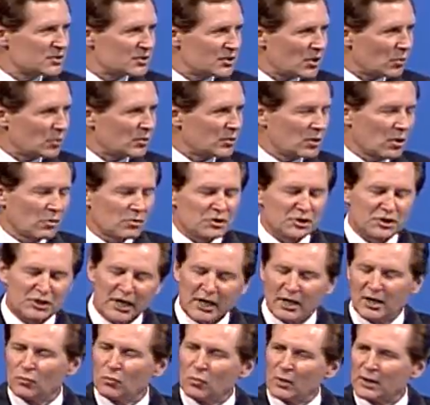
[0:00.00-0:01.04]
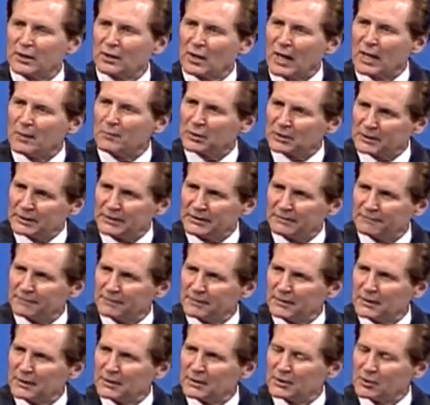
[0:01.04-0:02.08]
Don't shake what I believe.
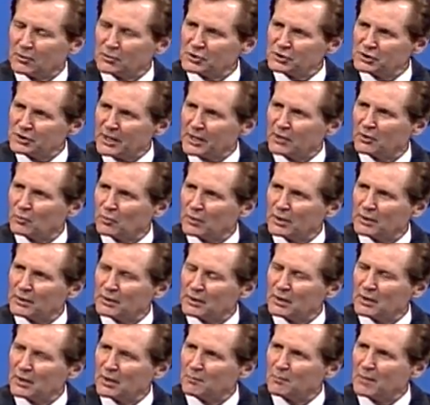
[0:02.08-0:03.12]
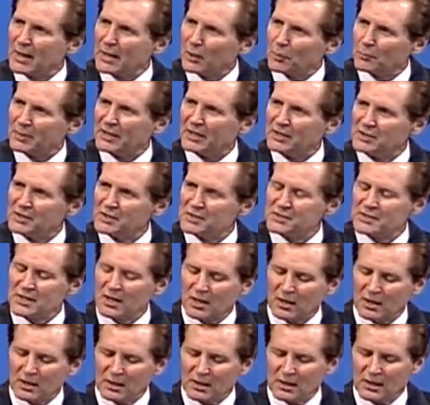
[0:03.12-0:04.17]
Don't shake what my opinions
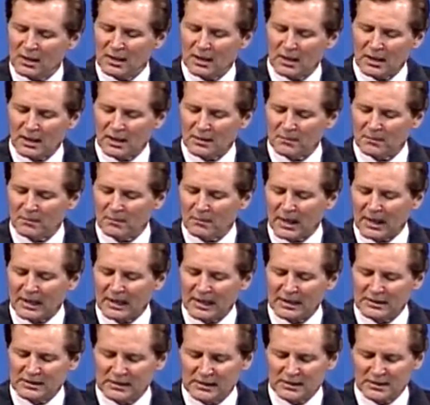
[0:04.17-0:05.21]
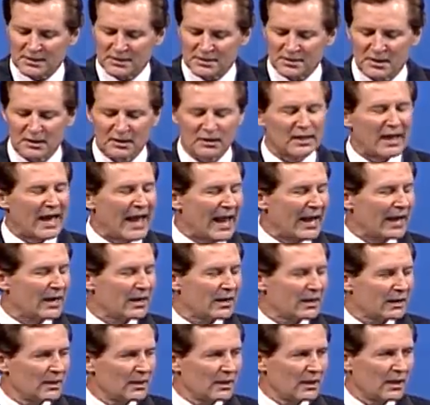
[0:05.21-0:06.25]
are, my ideas. Lack
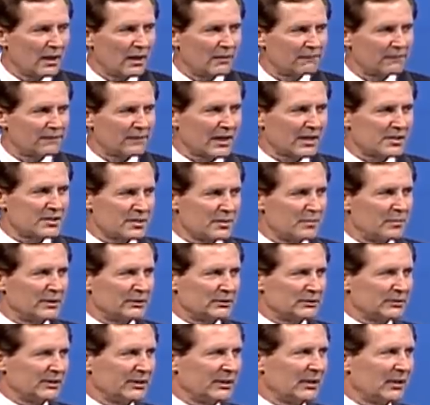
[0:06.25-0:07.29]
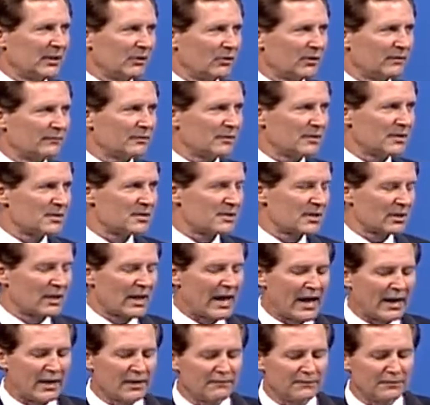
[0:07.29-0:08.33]
of flexibility, however, is a
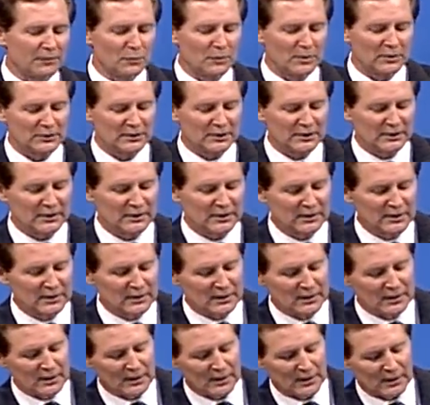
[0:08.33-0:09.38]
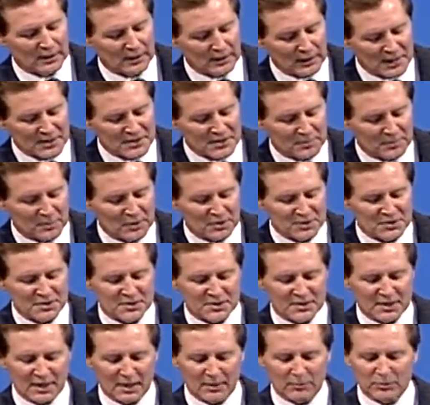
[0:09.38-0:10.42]
lack of humility. Unless a
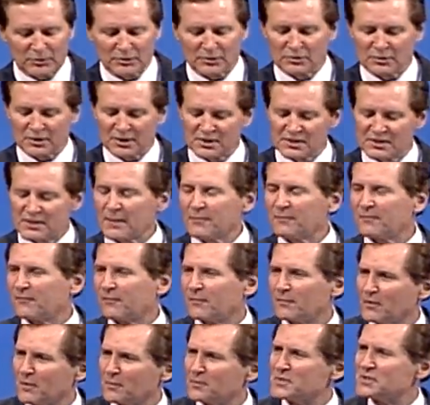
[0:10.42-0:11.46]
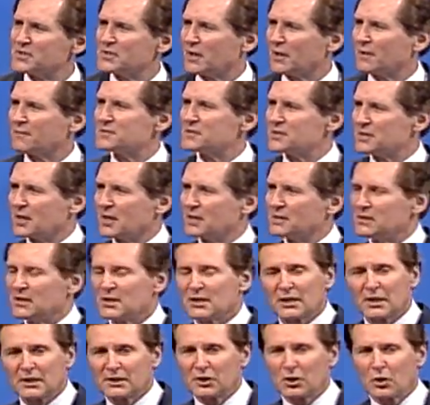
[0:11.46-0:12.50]
person's able to accept from themselves the
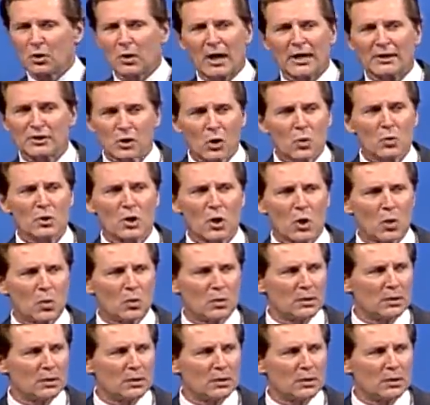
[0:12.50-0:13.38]
idea, you know, I don't know.